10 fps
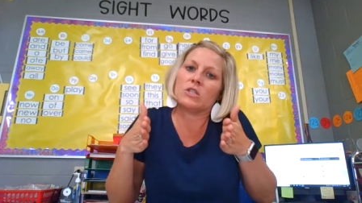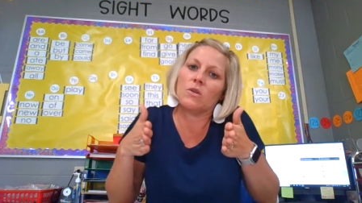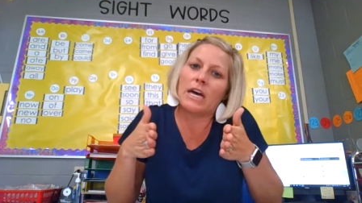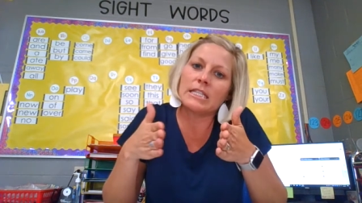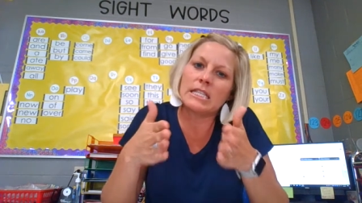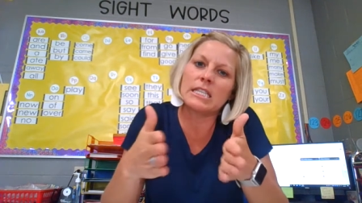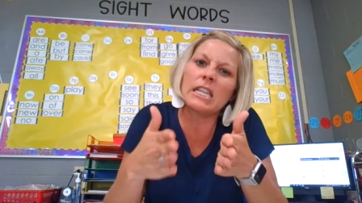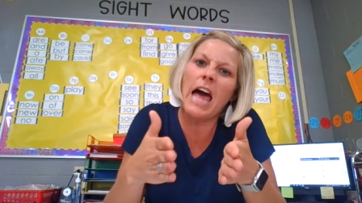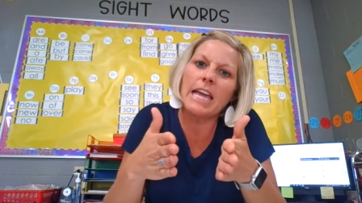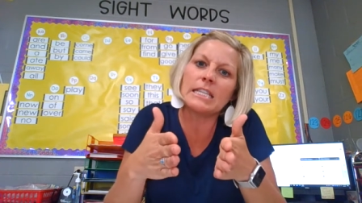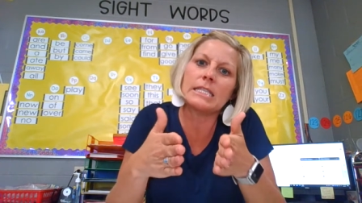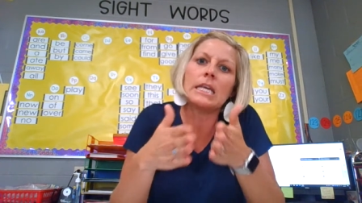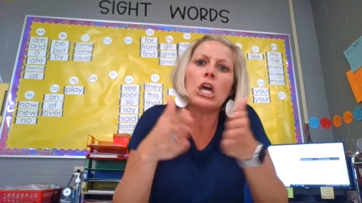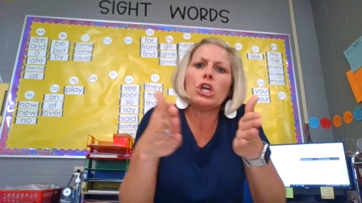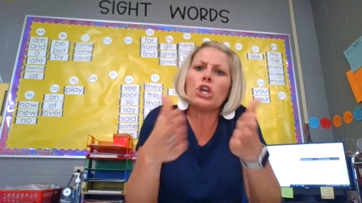So that slice,
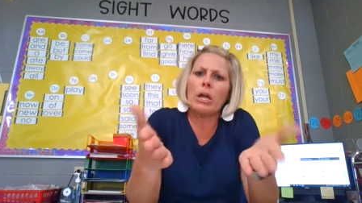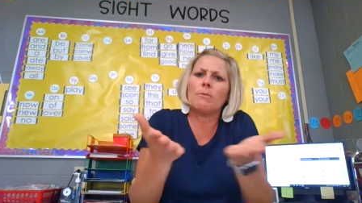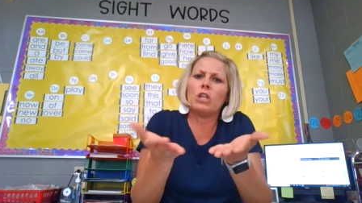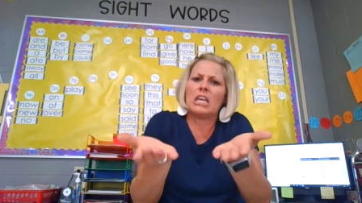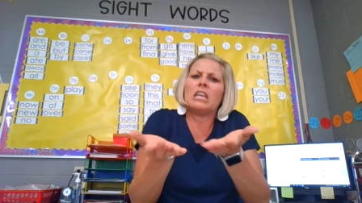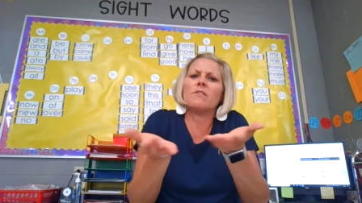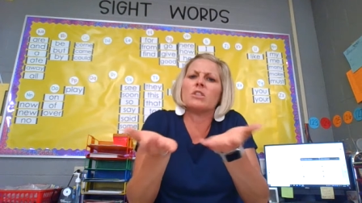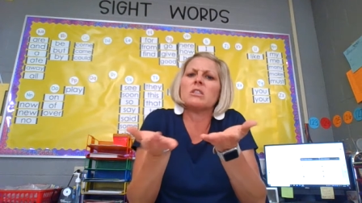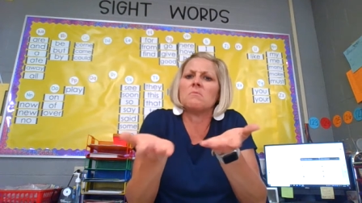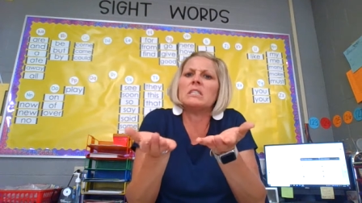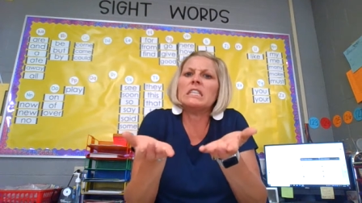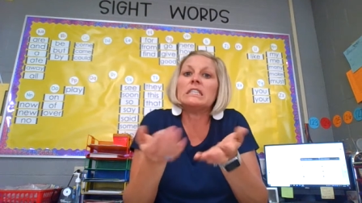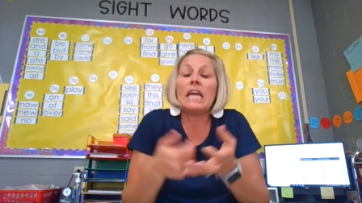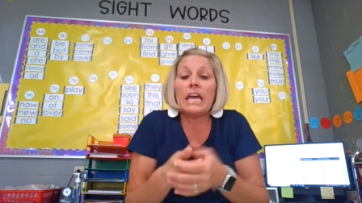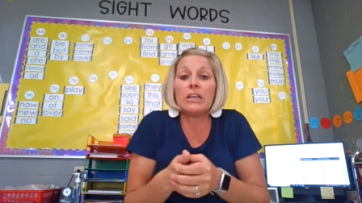you're able to give some
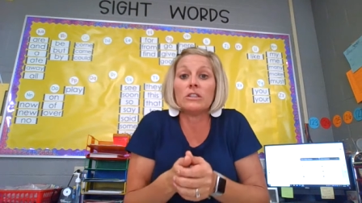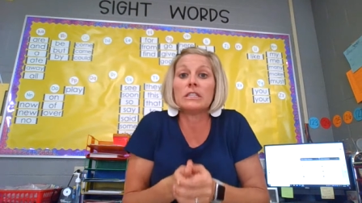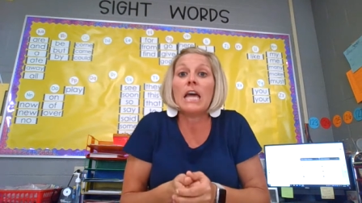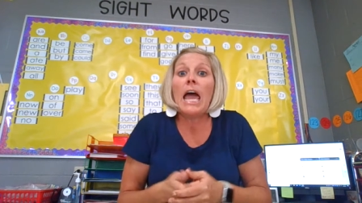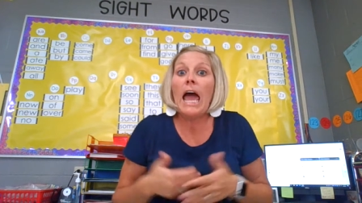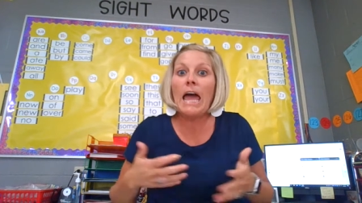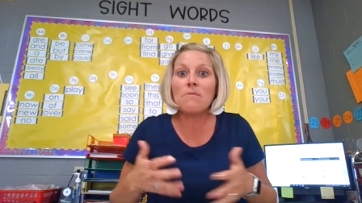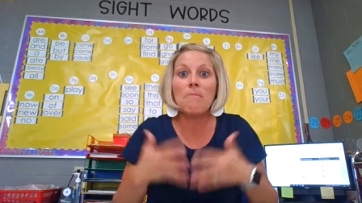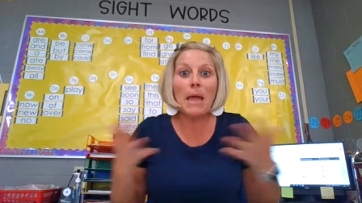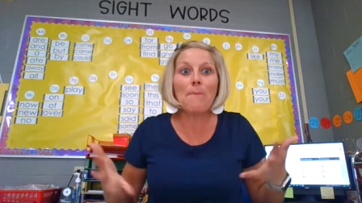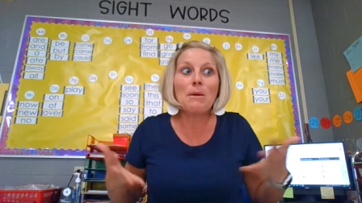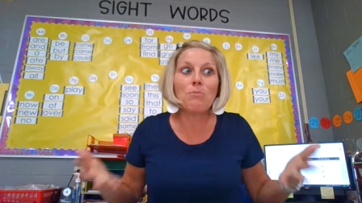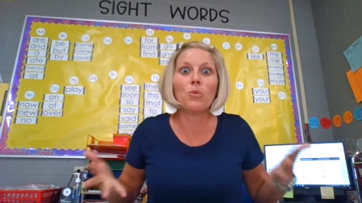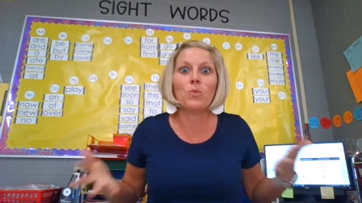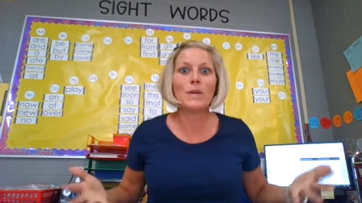details and make
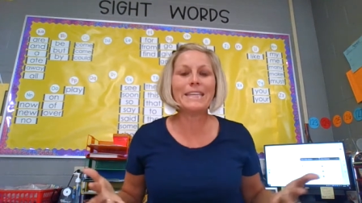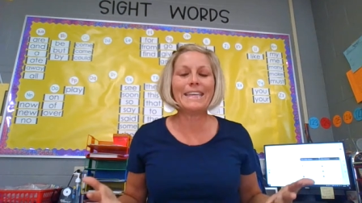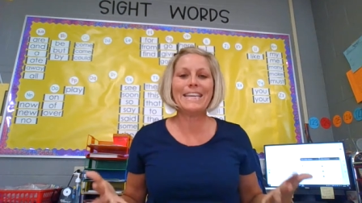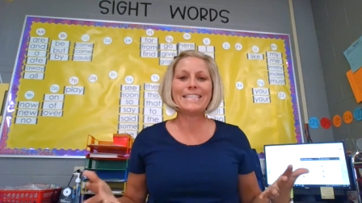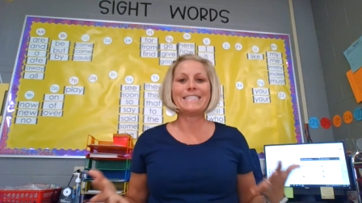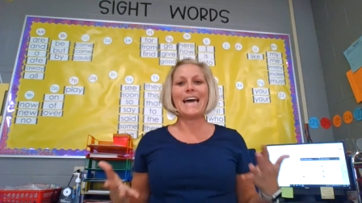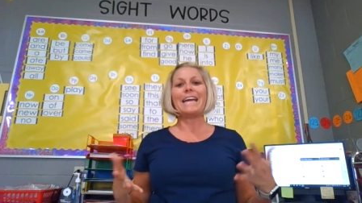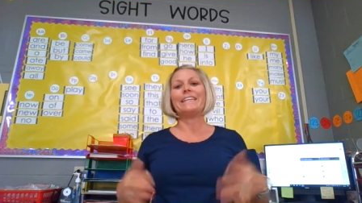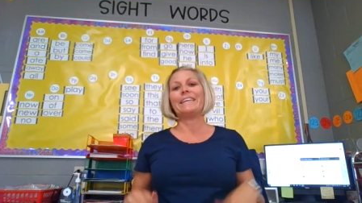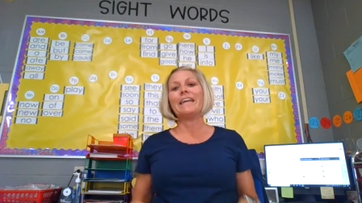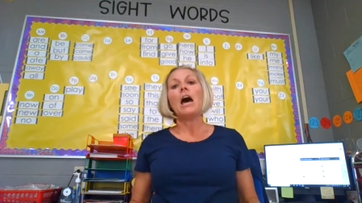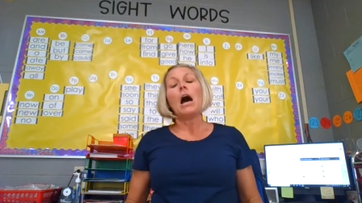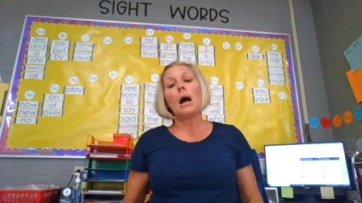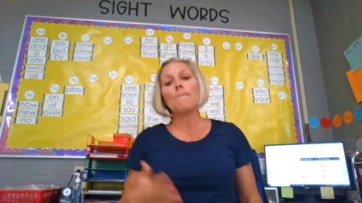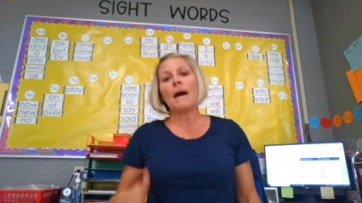people really excited
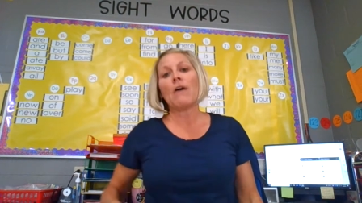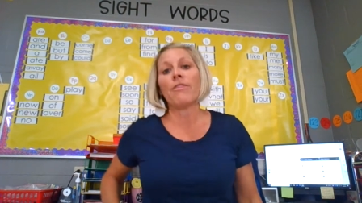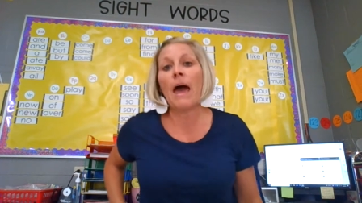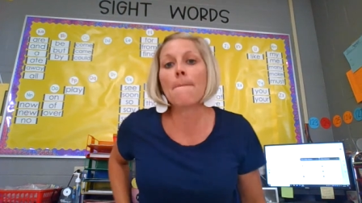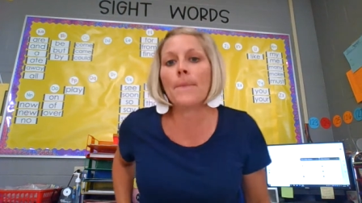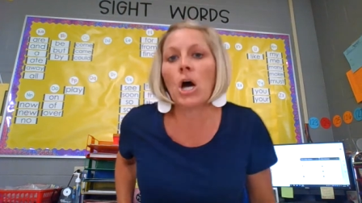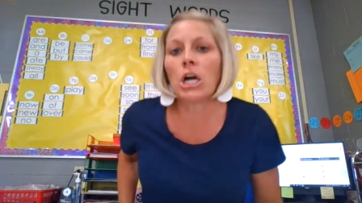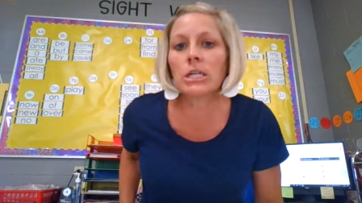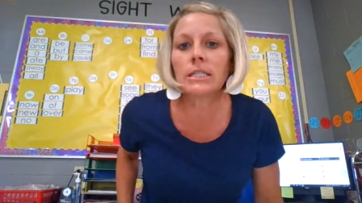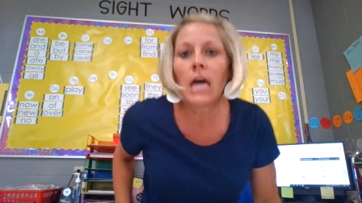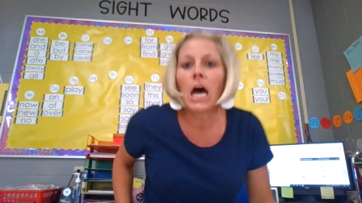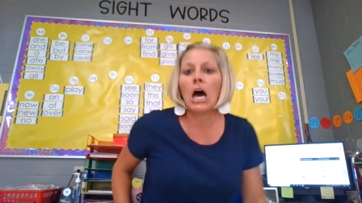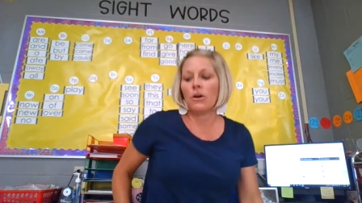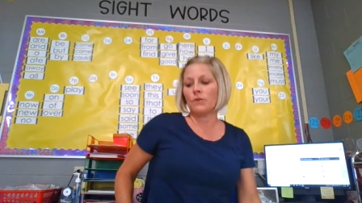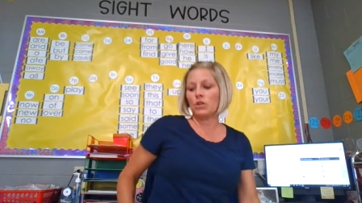about that part
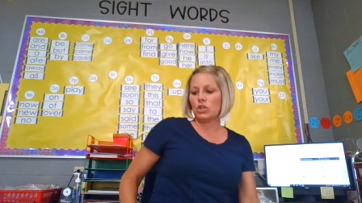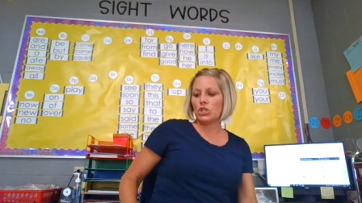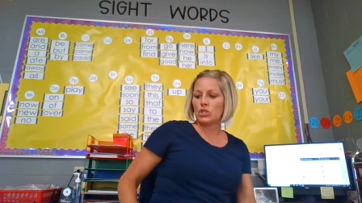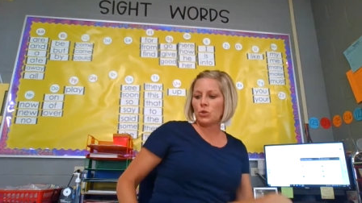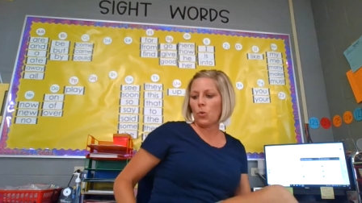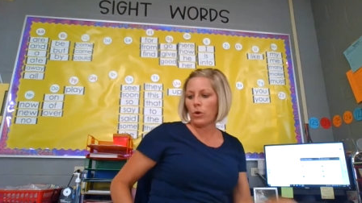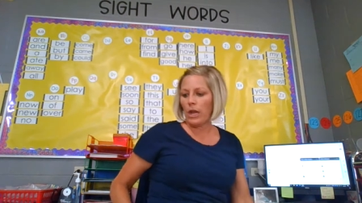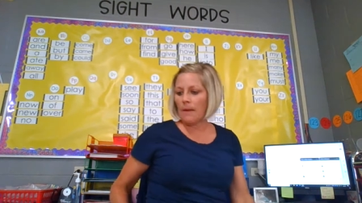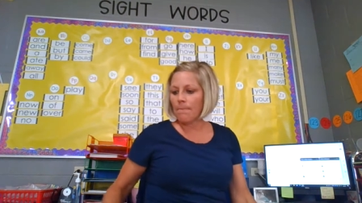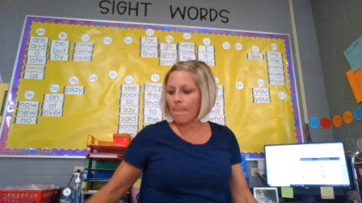of your story.